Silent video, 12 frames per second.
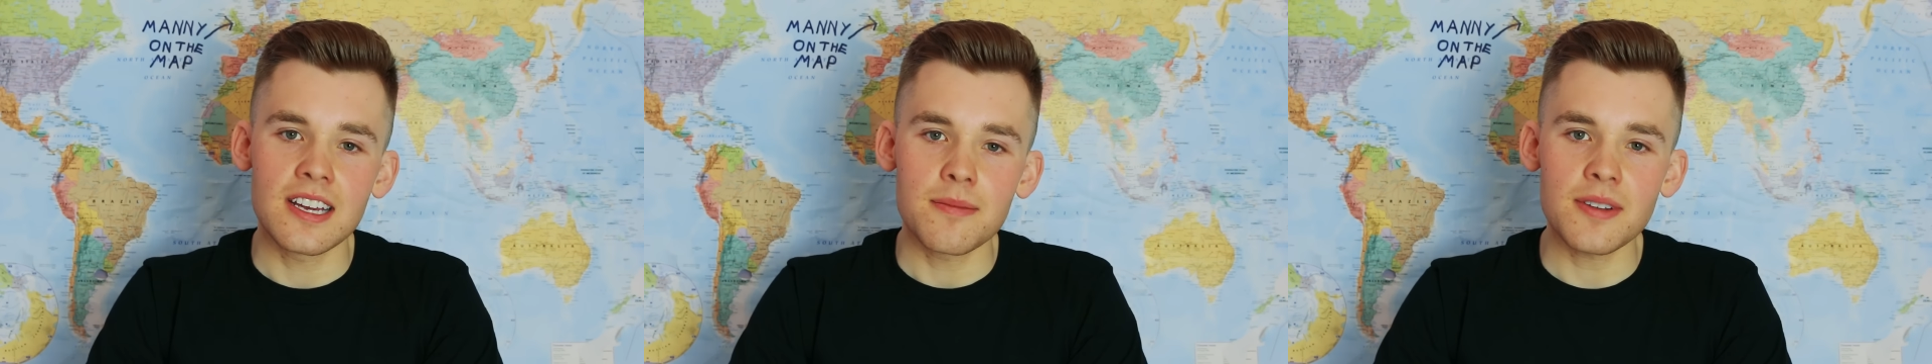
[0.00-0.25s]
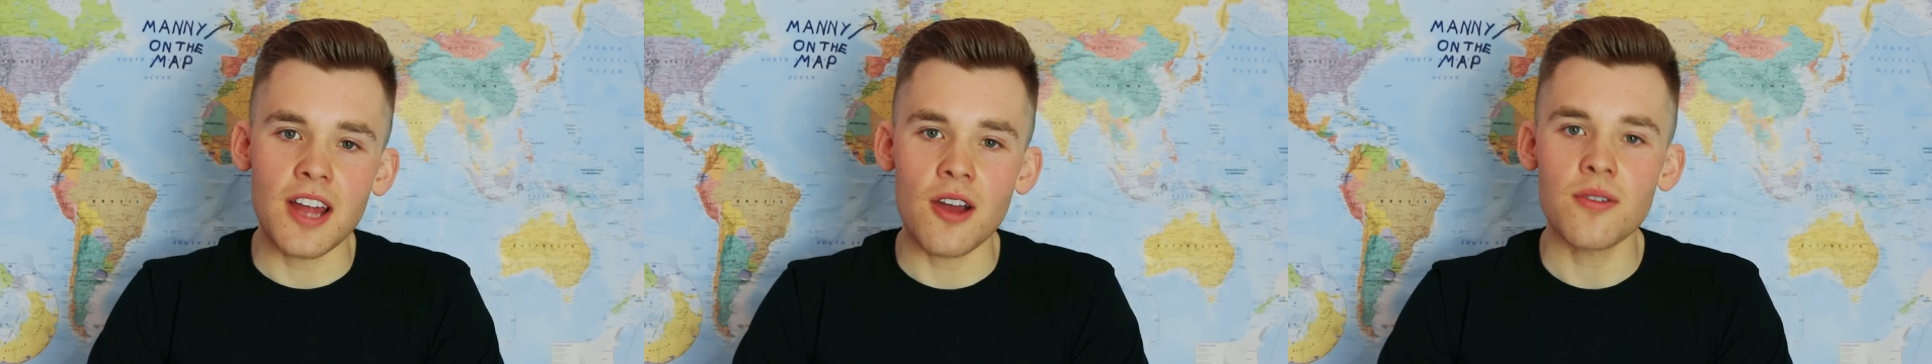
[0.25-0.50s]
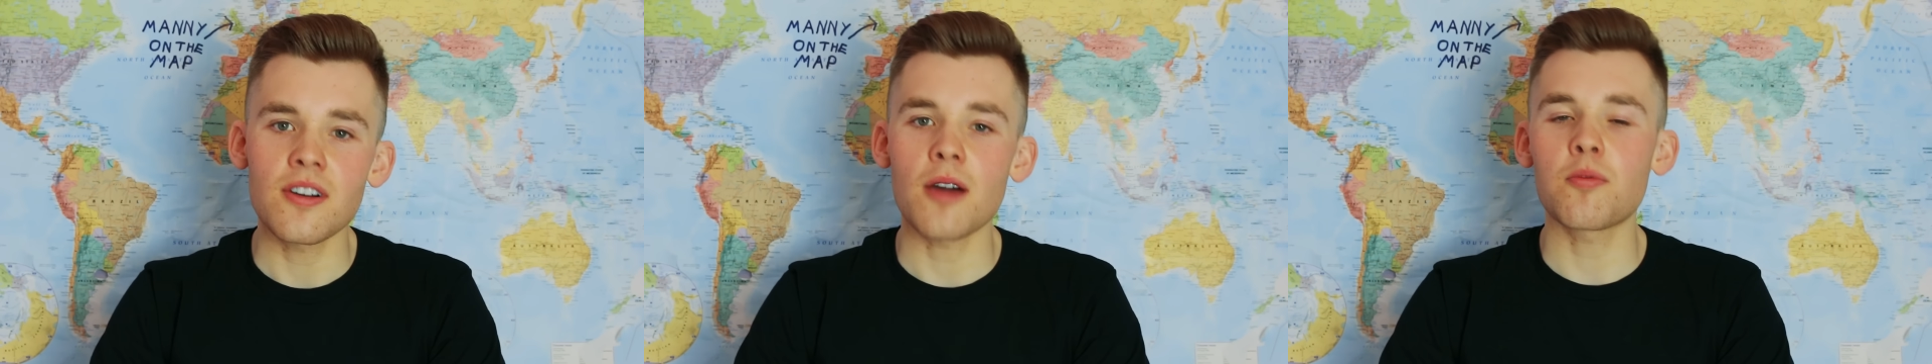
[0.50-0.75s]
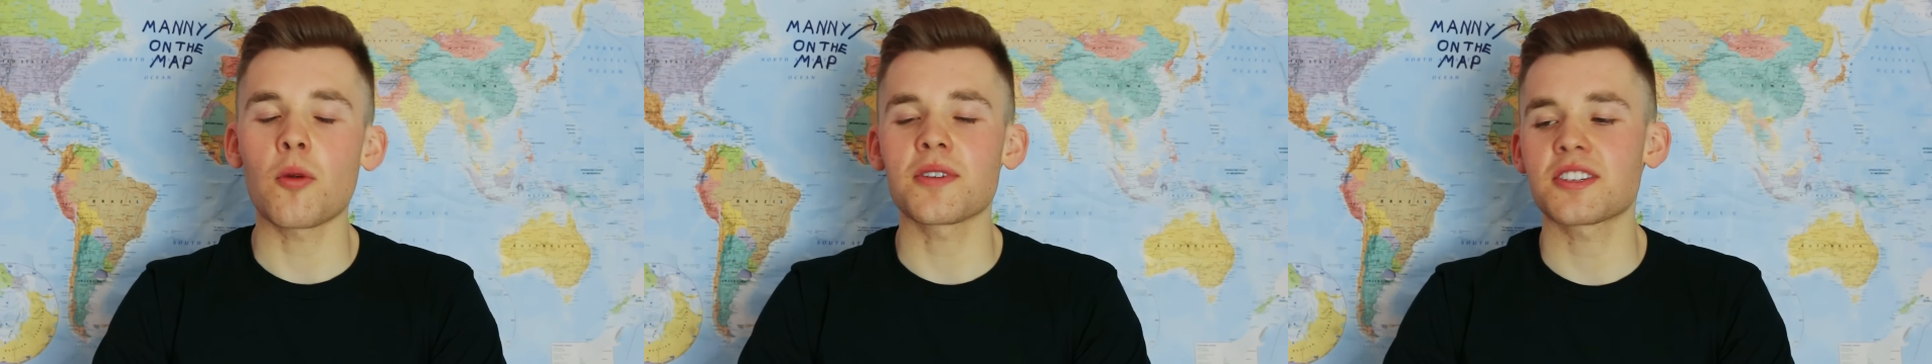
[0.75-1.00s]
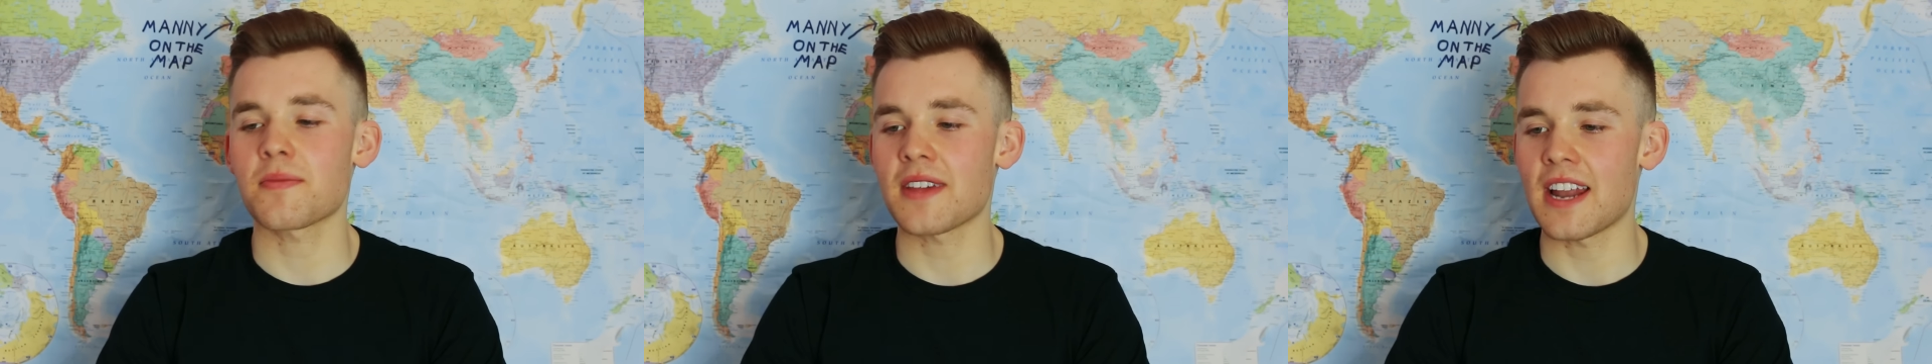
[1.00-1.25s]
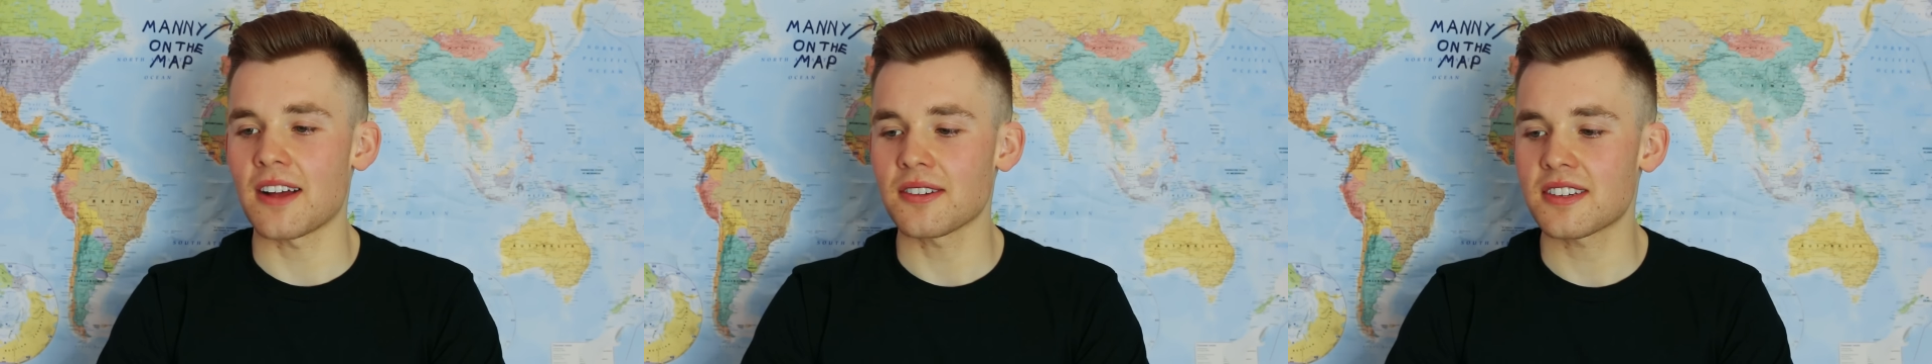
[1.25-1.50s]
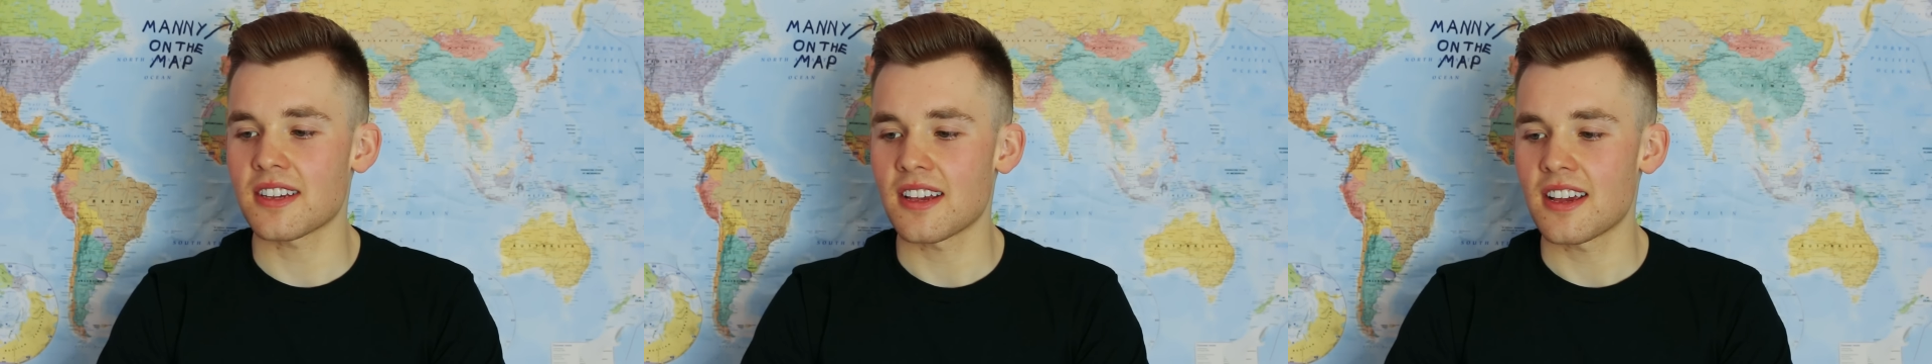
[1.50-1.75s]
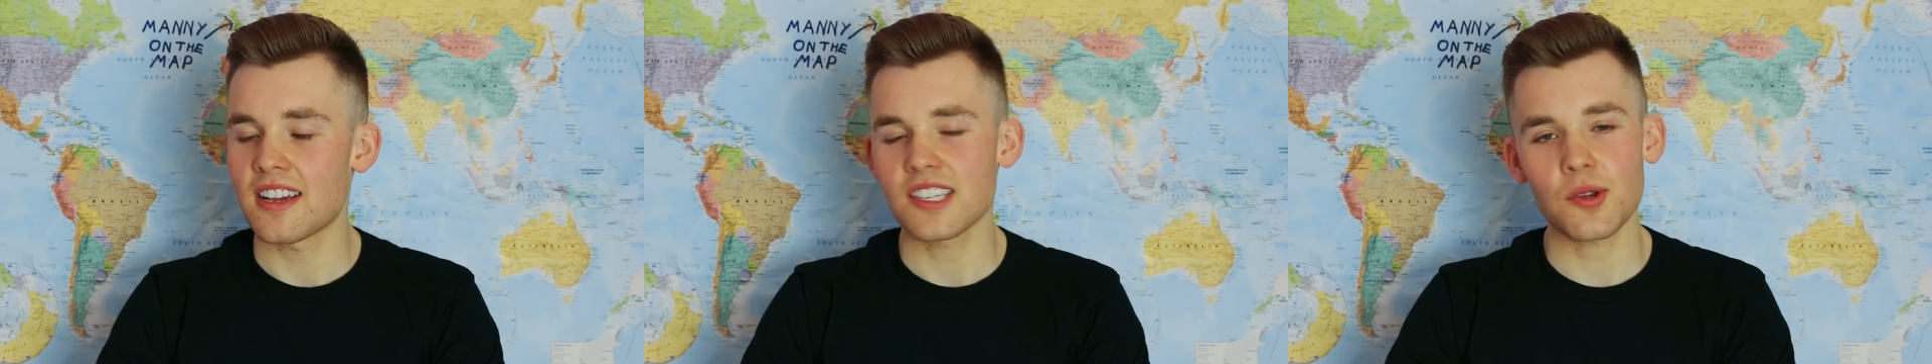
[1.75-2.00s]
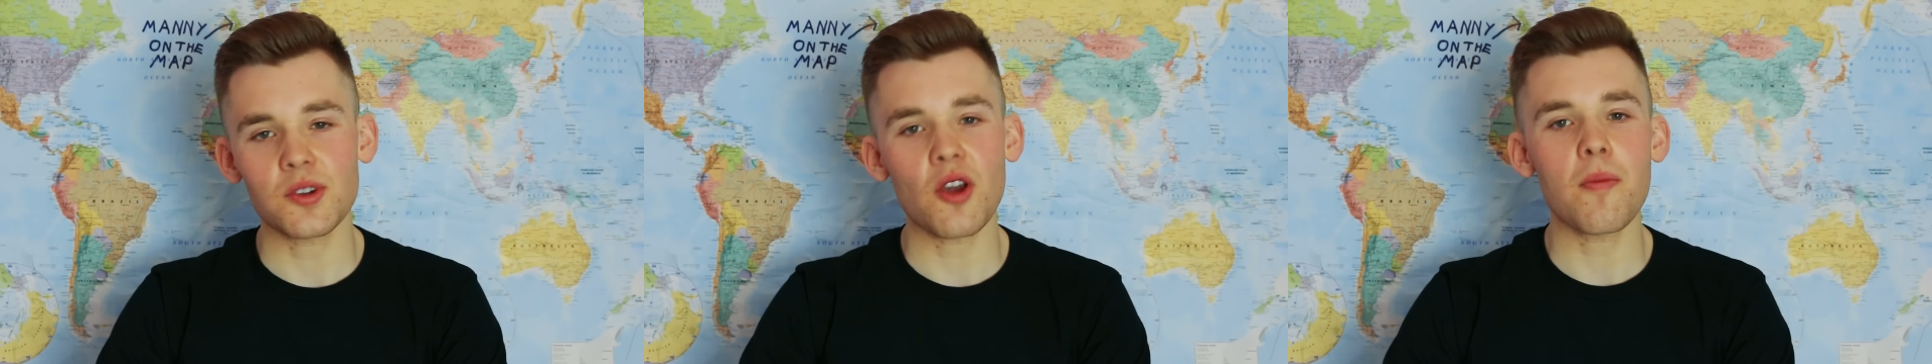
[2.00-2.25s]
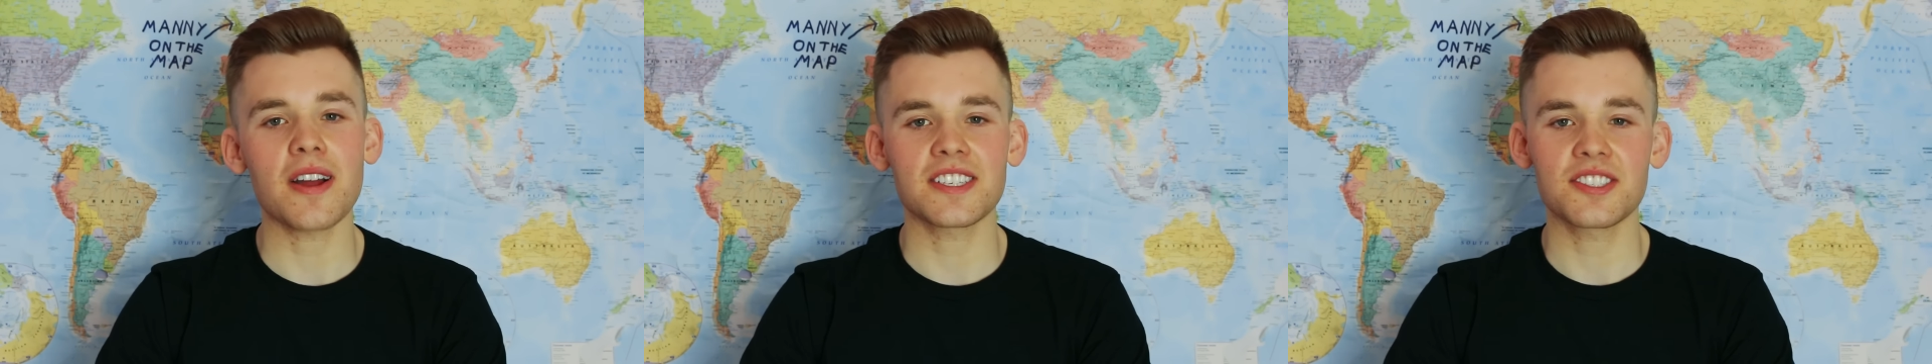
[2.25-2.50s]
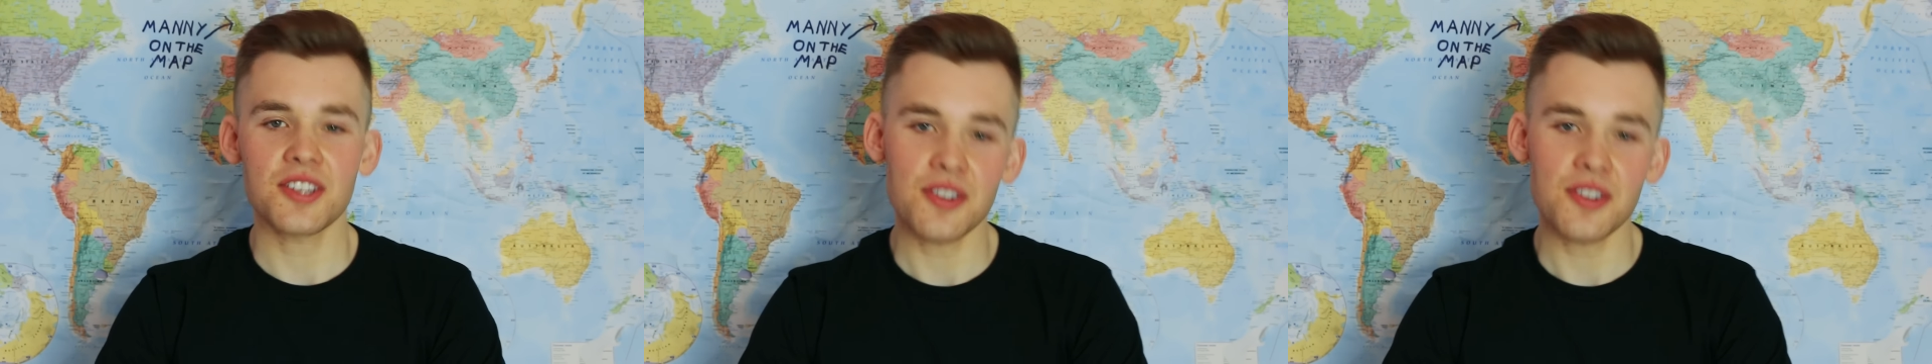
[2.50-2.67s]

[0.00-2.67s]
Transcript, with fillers: But no, I promised something else. So we go back to